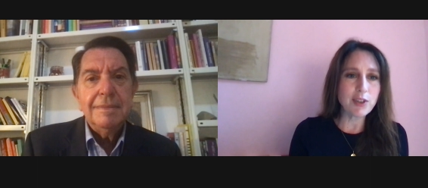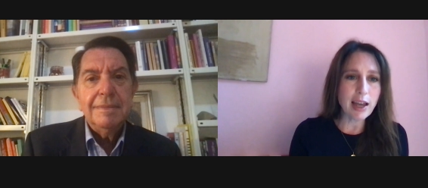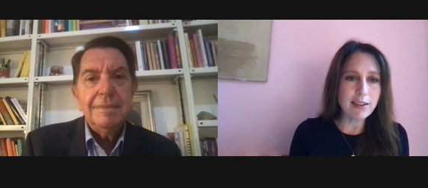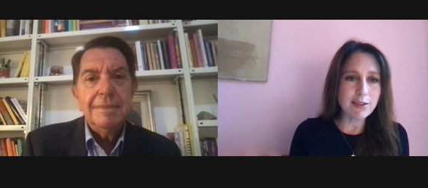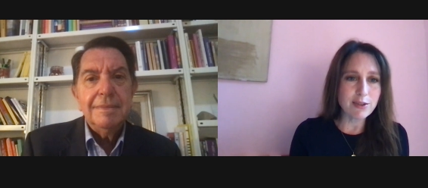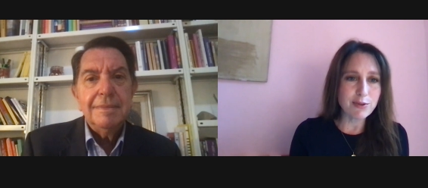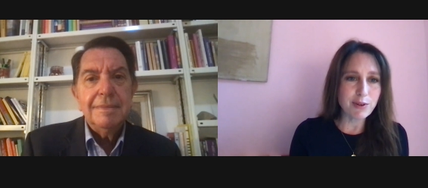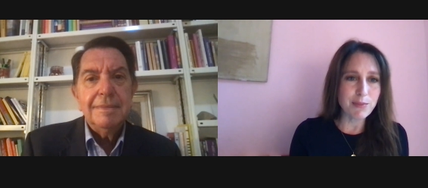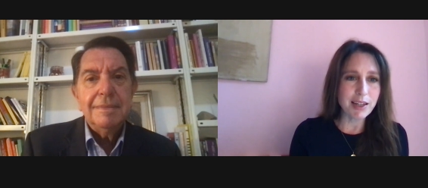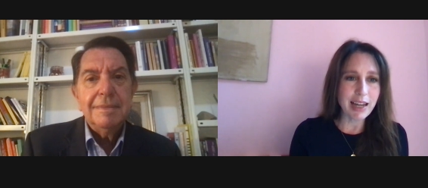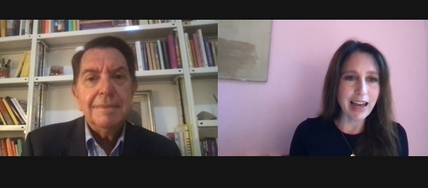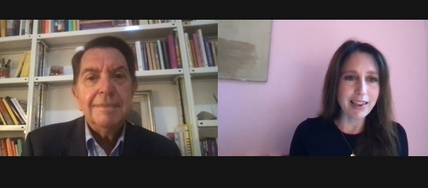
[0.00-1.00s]
Speaker 1: dissent
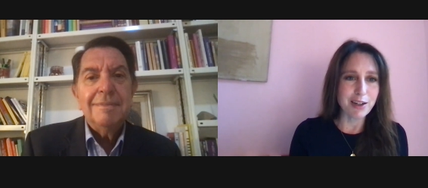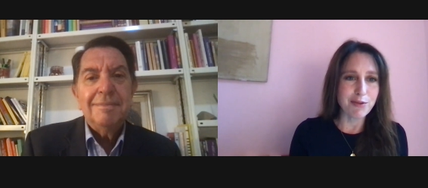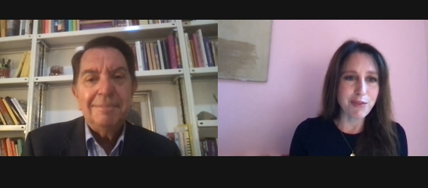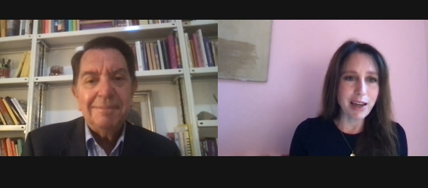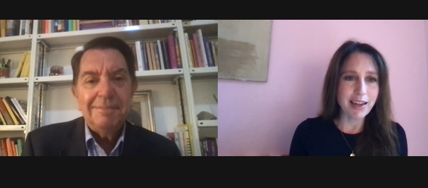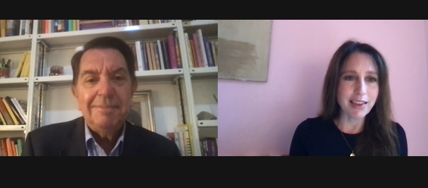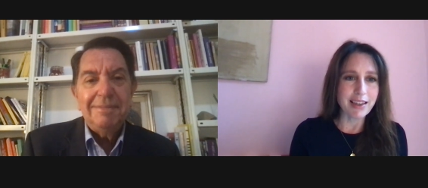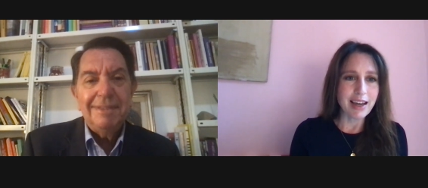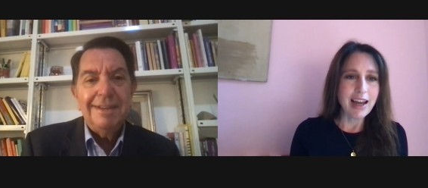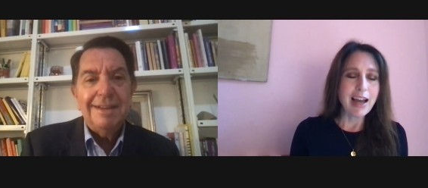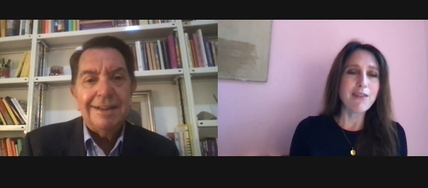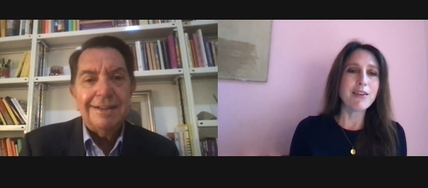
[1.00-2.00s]
from the Catholic faith
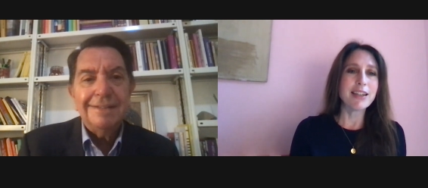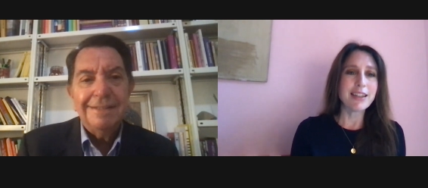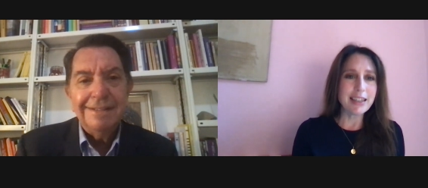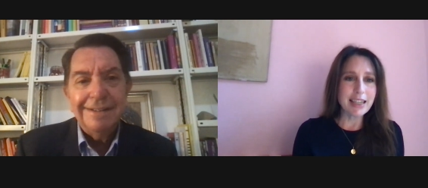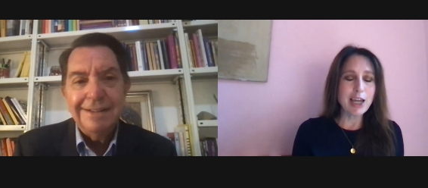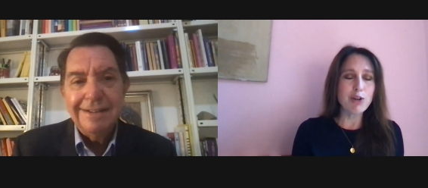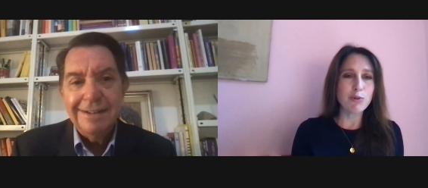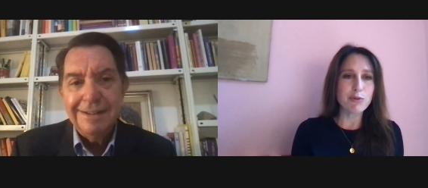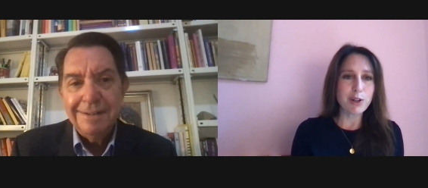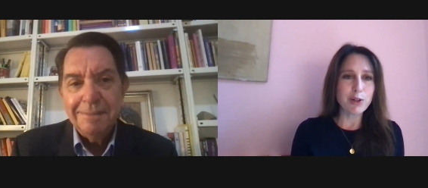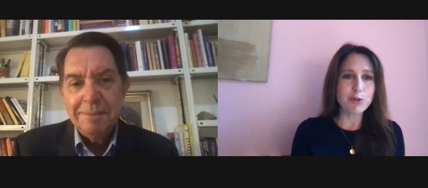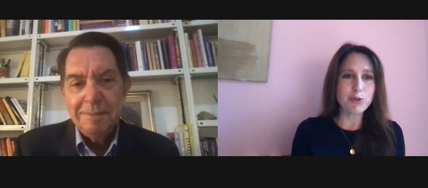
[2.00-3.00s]
having an
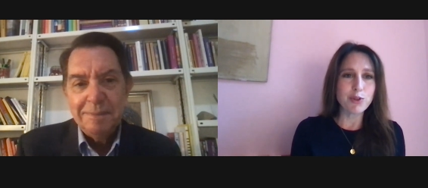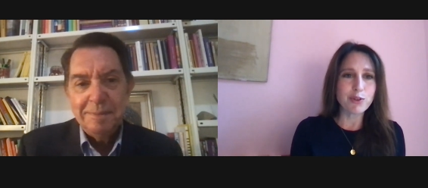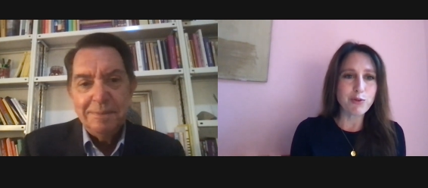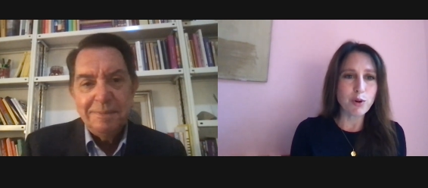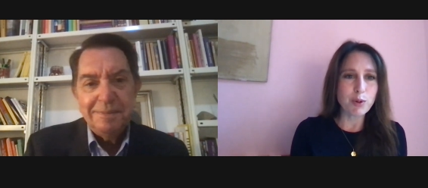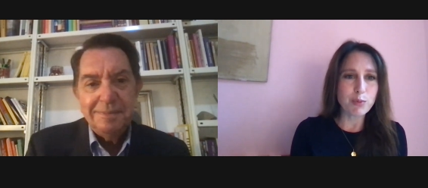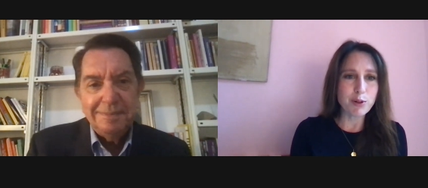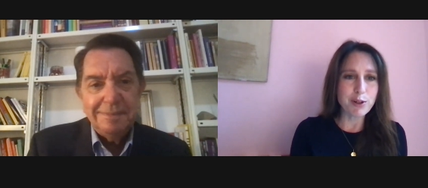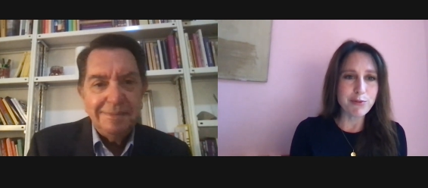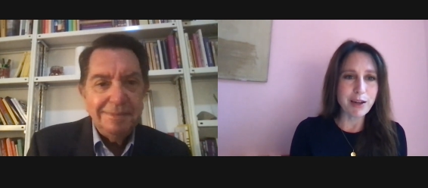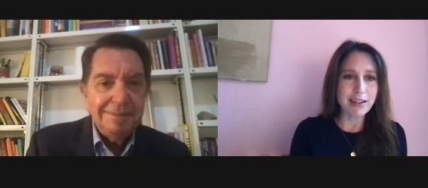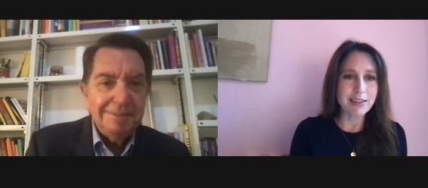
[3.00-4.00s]
equal vote to the former
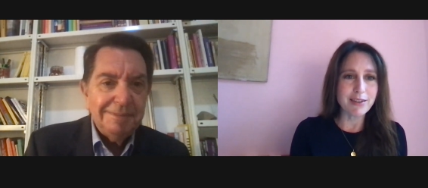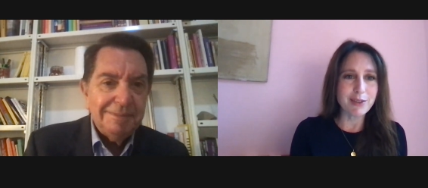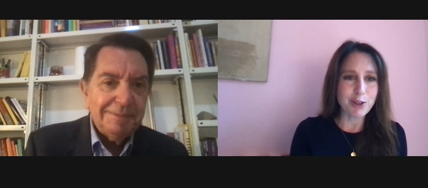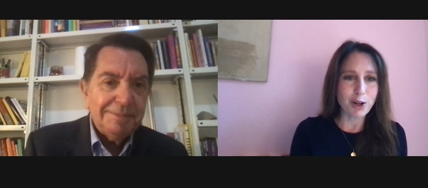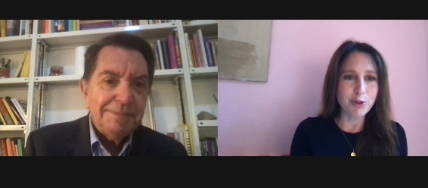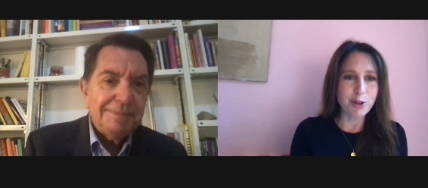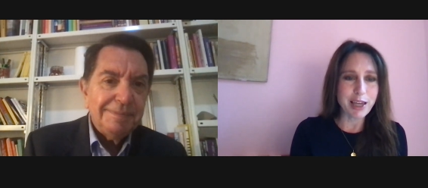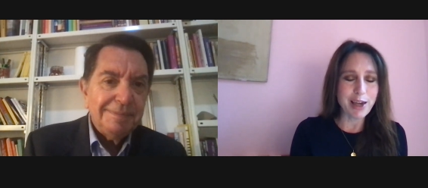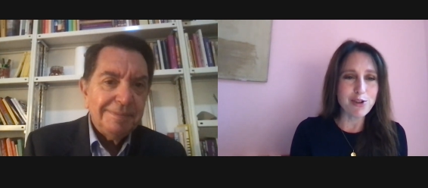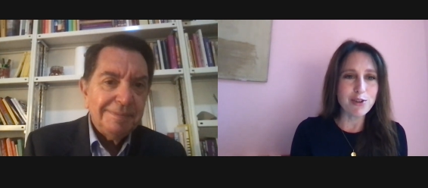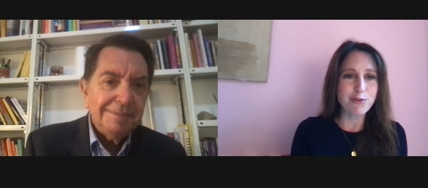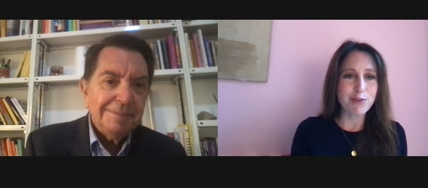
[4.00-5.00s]
prefect of the
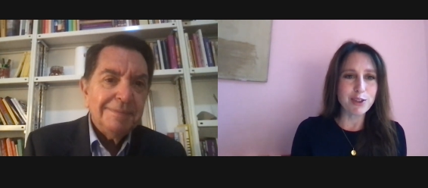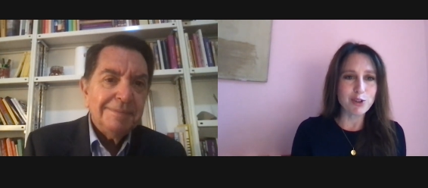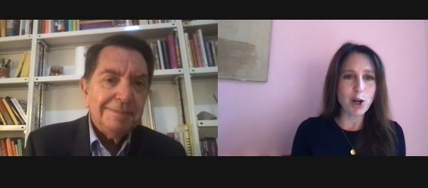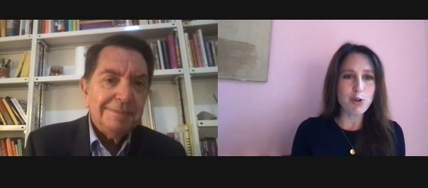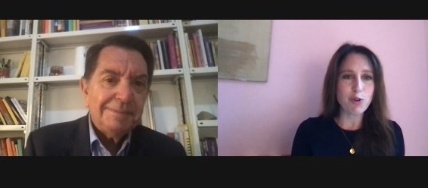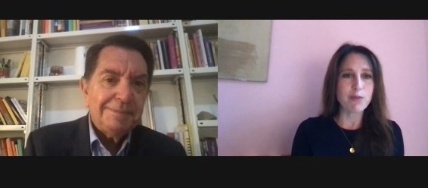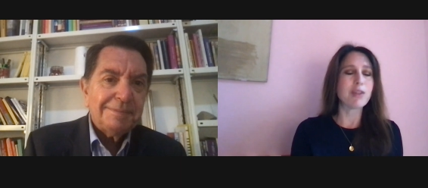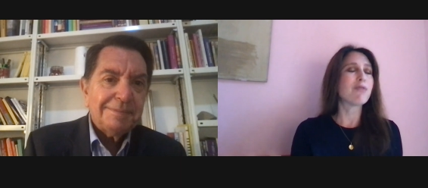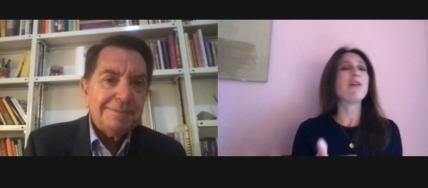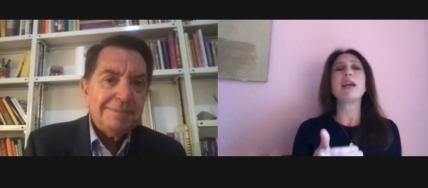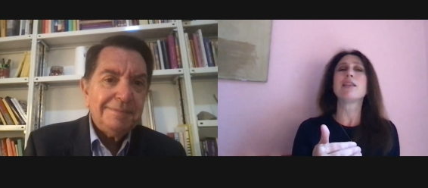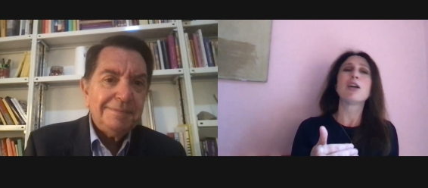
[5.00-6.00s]
Congregation for the Doctrine of the
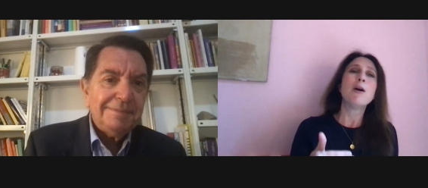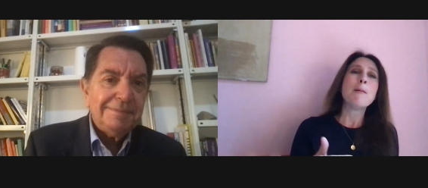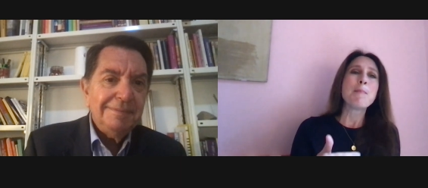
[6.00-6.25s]
Faith.